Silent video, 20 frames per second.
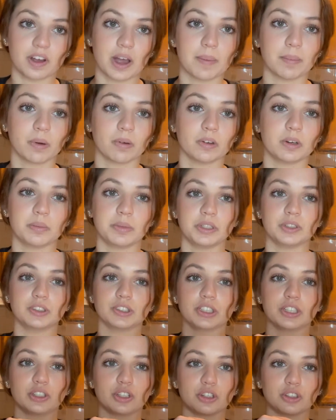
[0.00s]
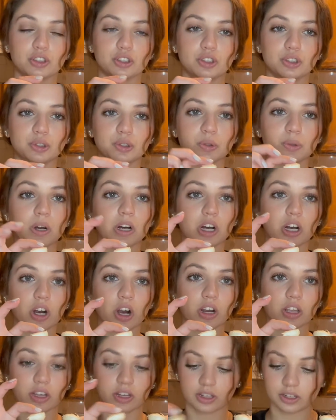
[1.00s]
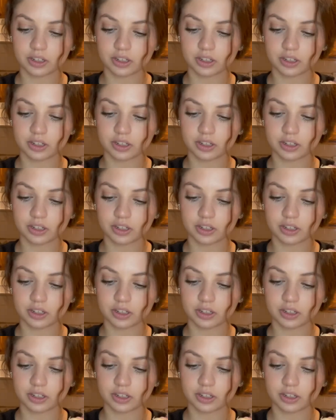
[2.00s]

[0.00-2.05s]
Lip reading: I'm going to be using 2 garlic